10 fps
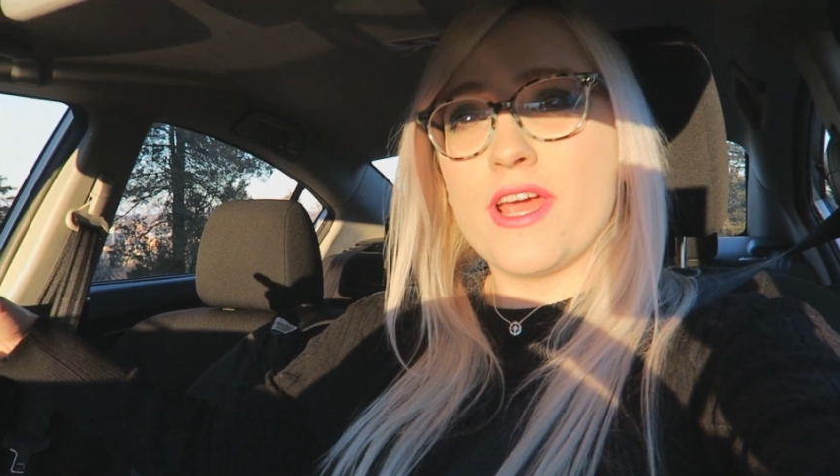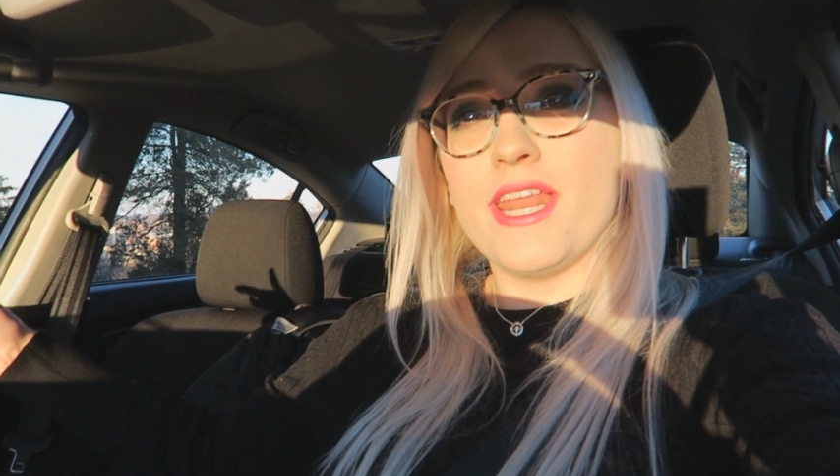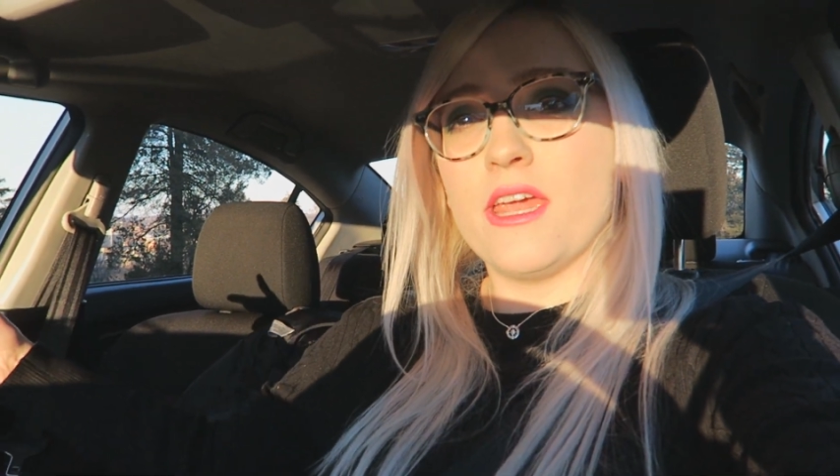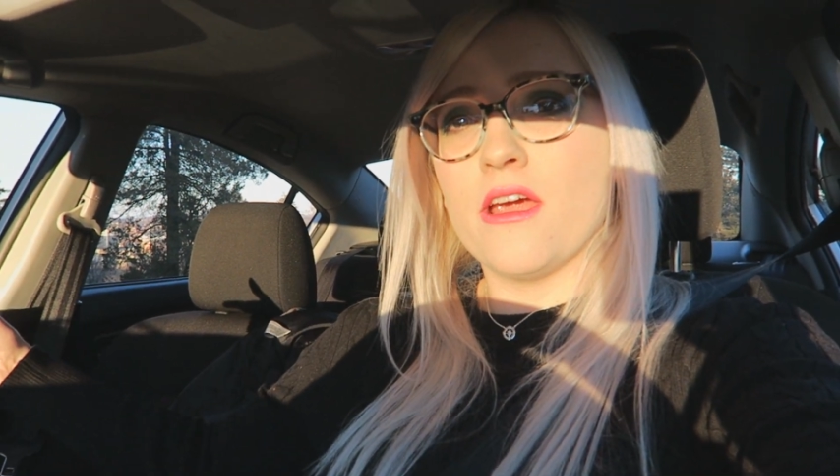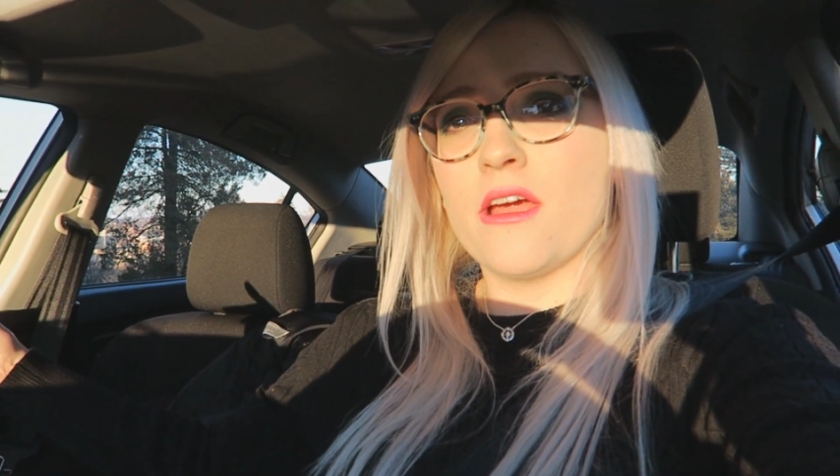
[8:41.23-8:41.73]

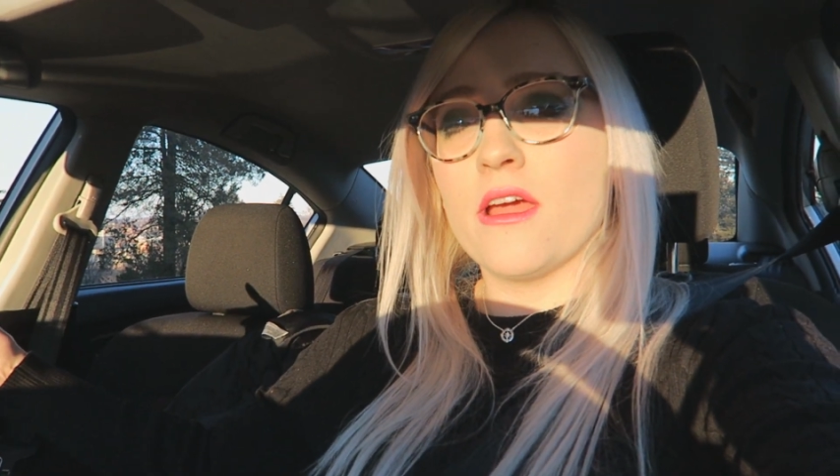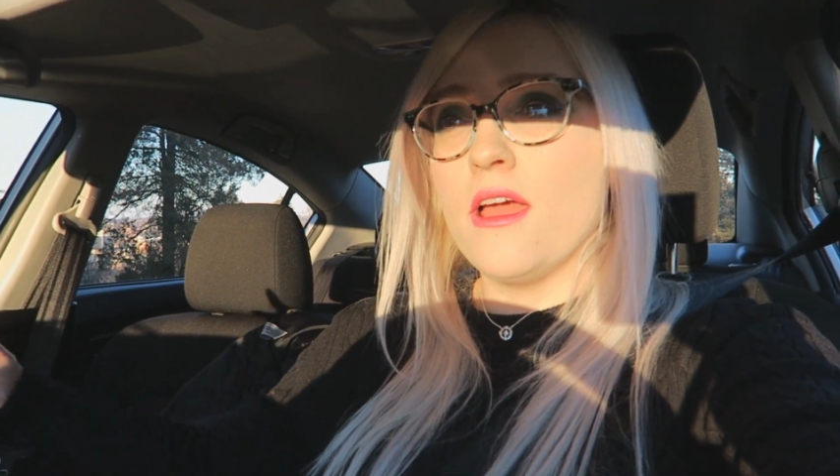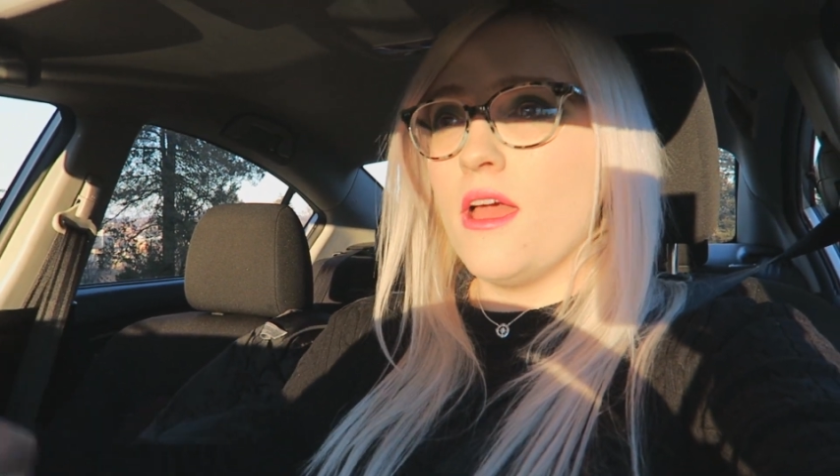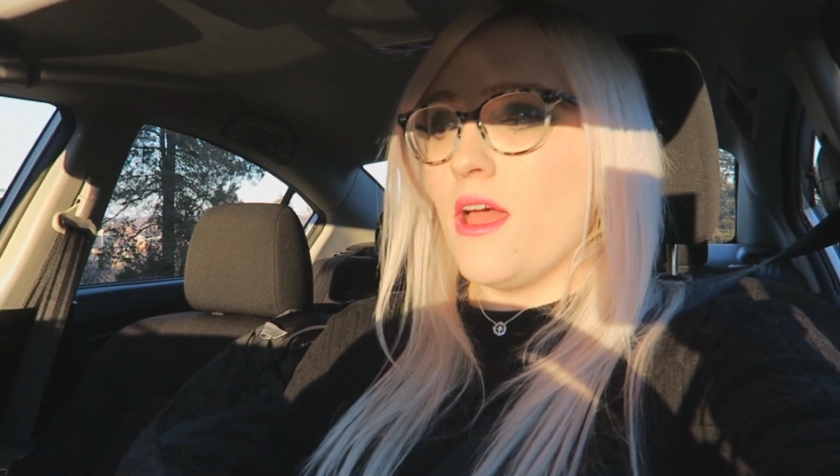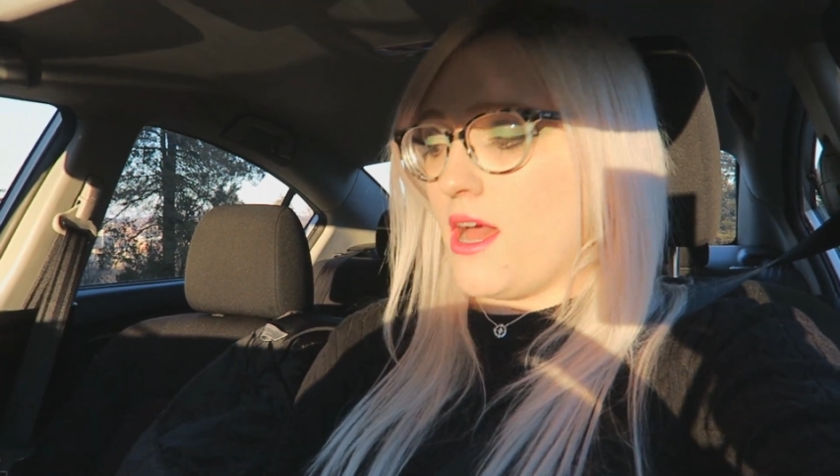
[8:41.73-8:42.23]
right here
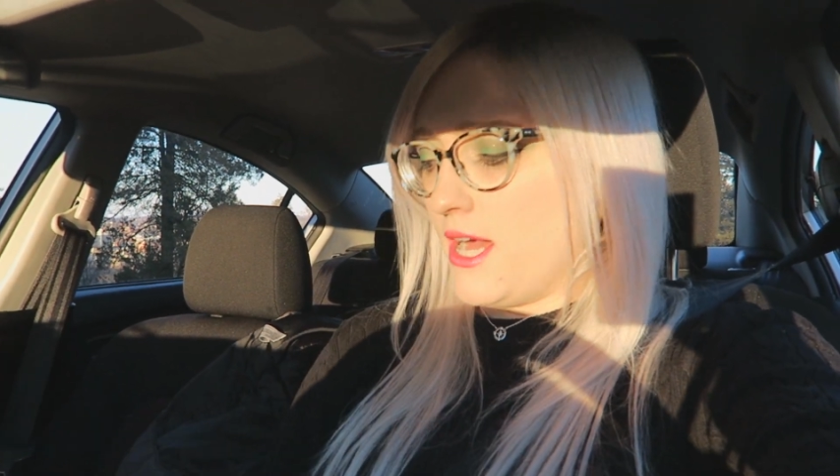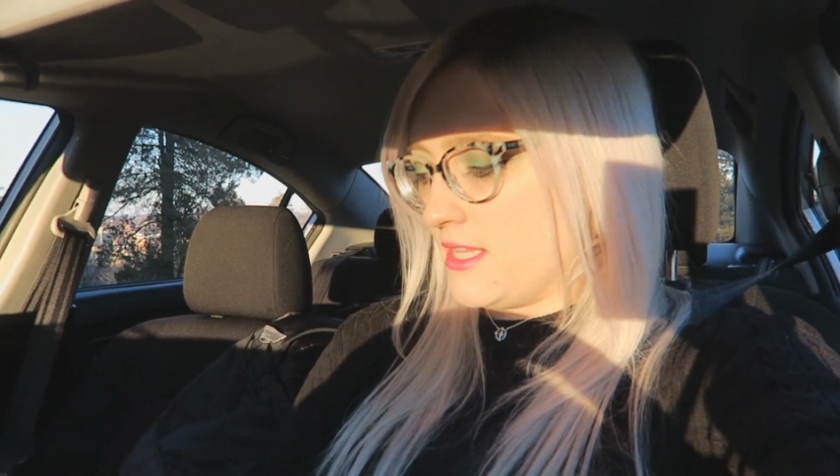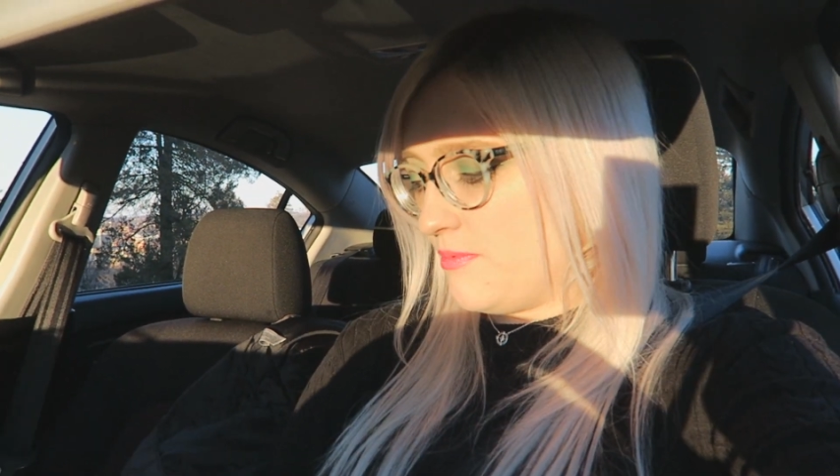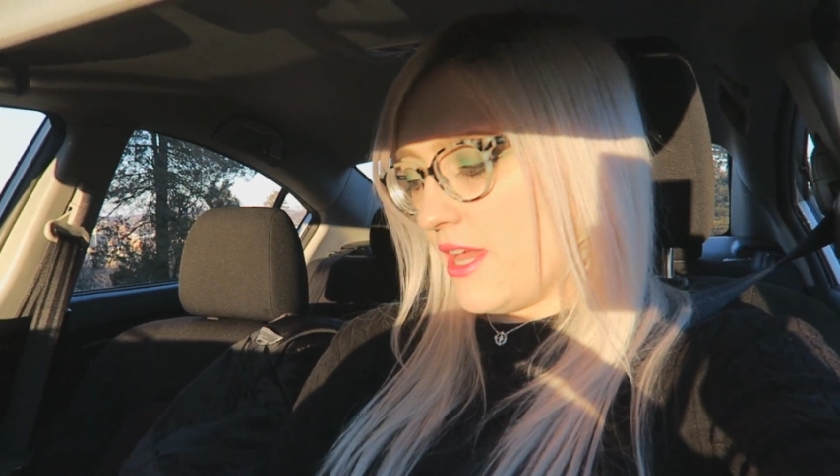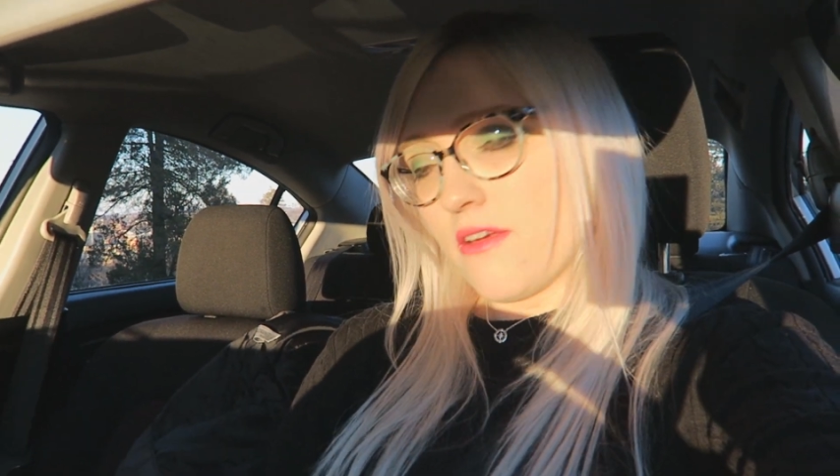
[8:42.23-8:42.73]
uh,
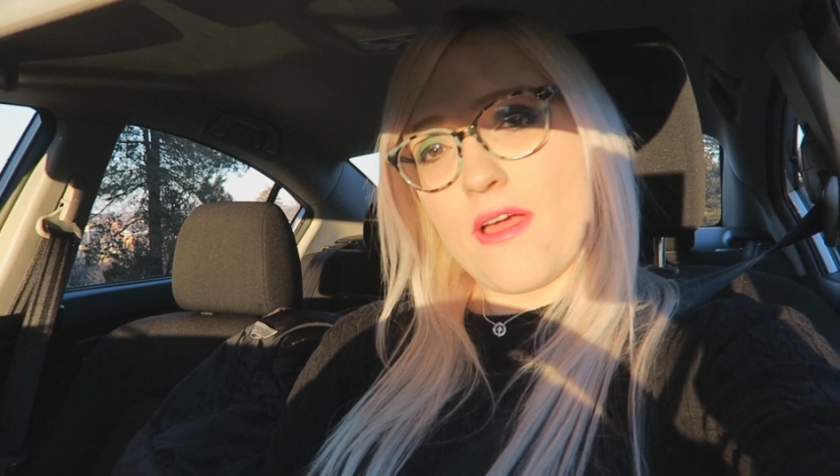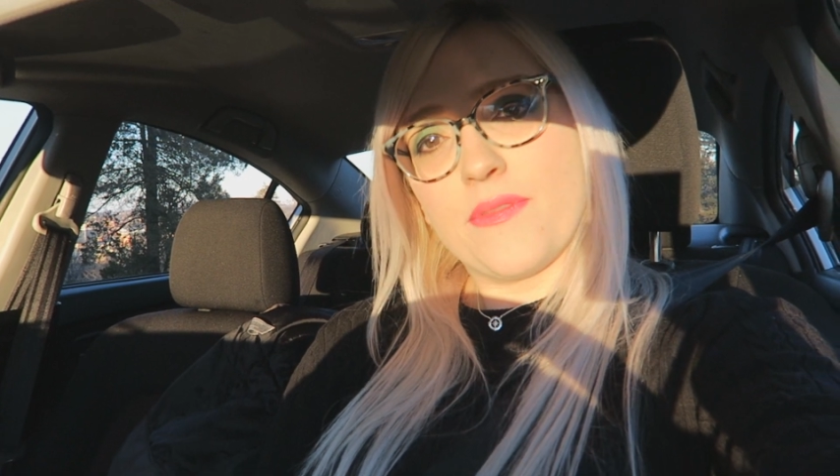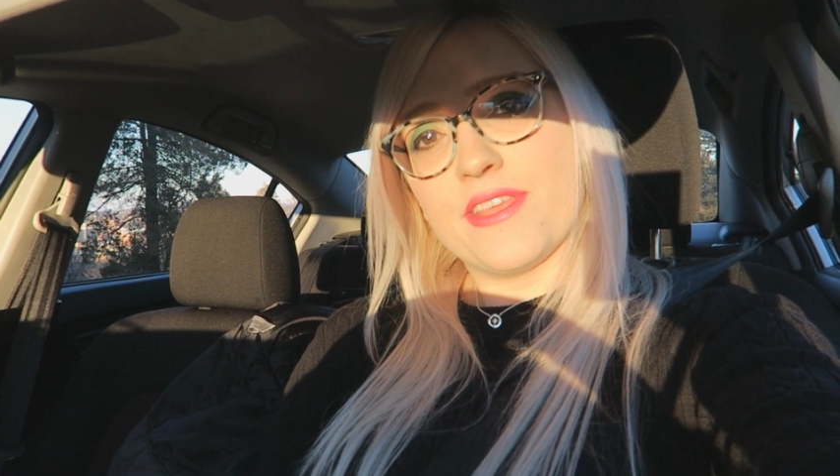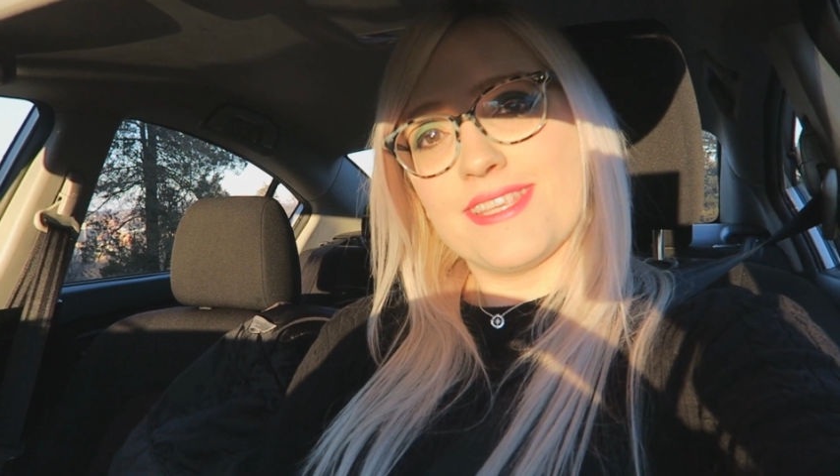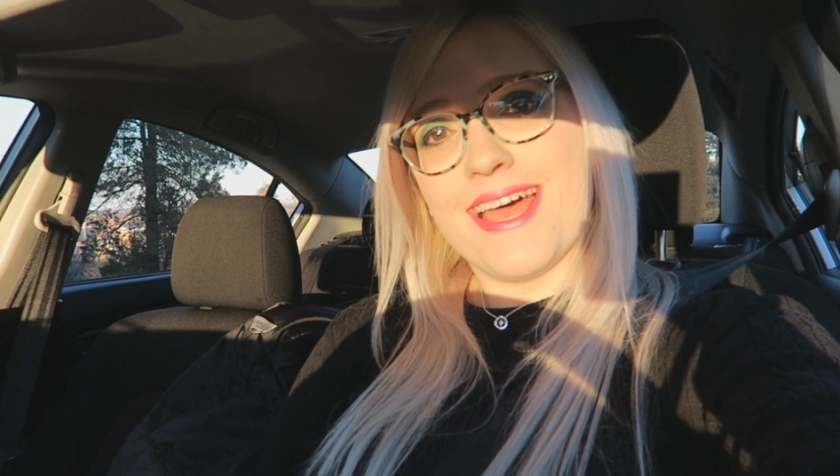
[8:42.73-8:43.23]
to play around
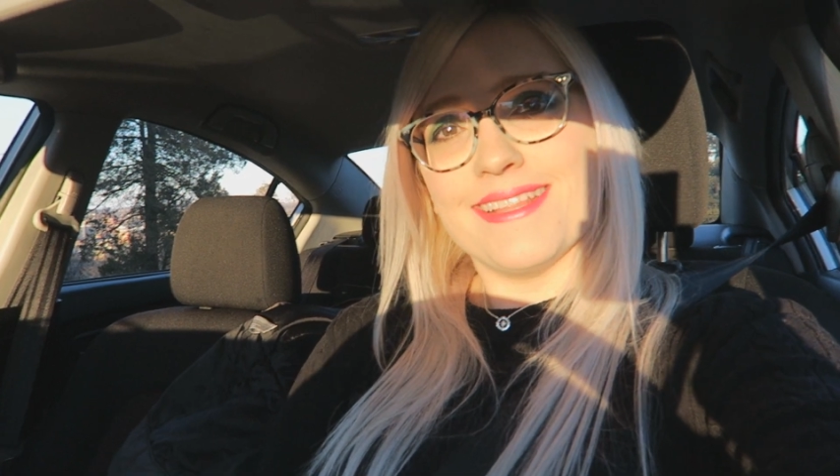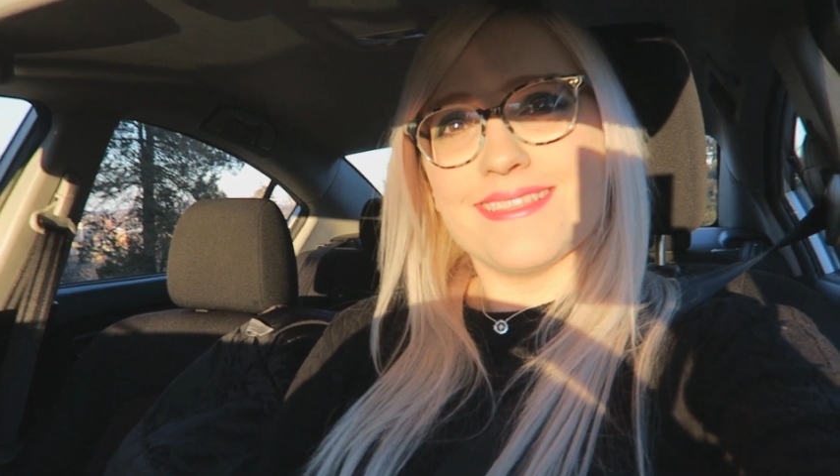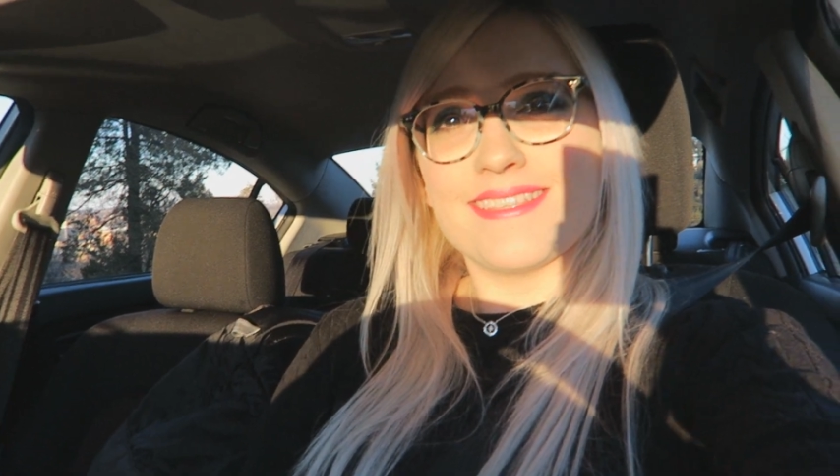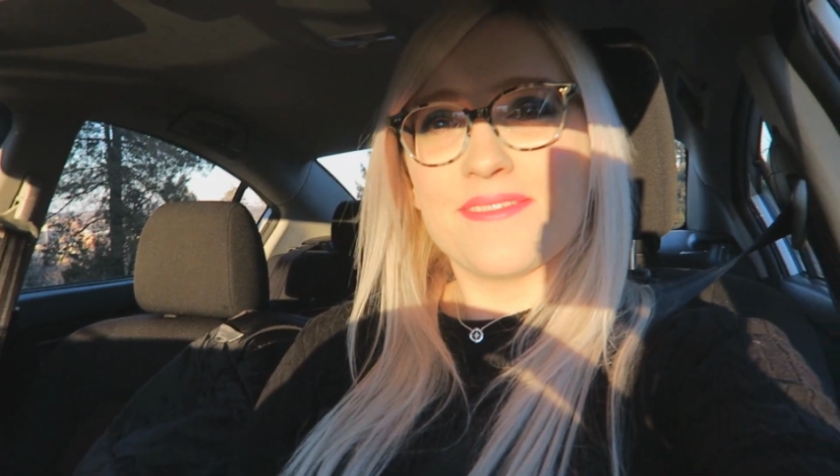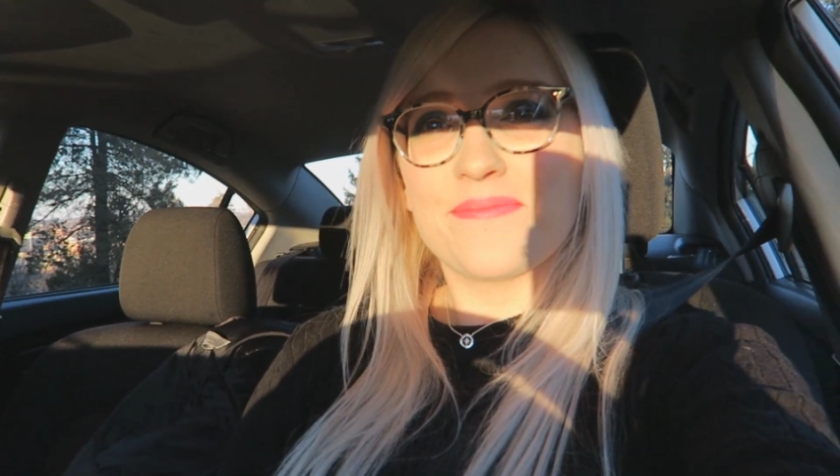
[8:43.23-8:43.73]
with this
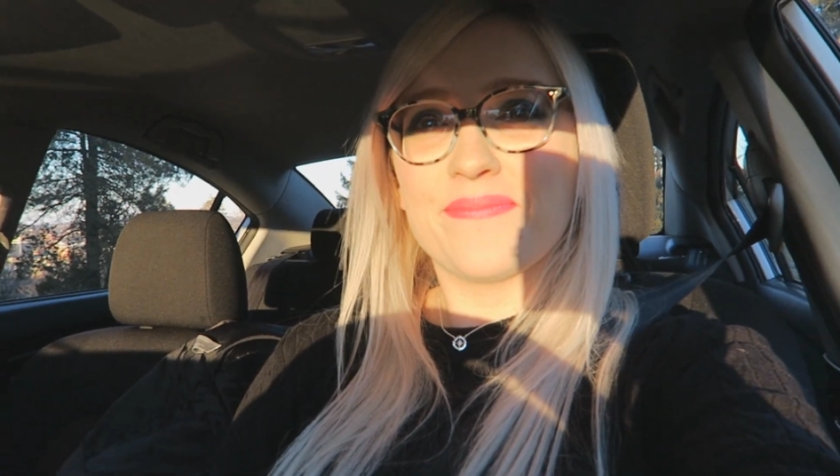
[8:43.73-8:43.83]
lens.